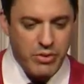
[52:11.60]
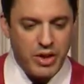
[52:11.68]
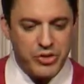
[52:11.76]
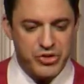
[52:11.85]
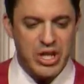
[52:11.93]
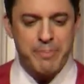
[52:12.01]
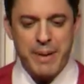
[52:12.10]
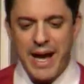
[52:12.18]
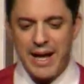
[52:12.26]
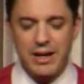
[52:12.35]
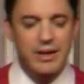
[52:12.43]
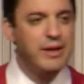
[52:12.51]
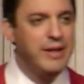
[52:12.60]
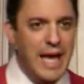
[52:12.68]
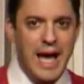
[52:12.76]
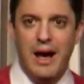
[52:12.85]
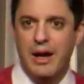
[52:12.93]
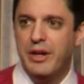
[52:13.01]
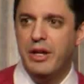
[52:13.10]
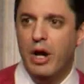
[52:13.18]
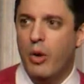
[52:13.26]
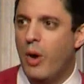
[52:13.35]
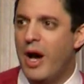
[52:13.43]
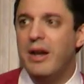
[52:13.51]
CPAC, yeah, you know
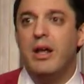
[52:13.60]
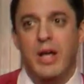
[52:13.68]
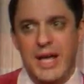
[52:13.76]
what?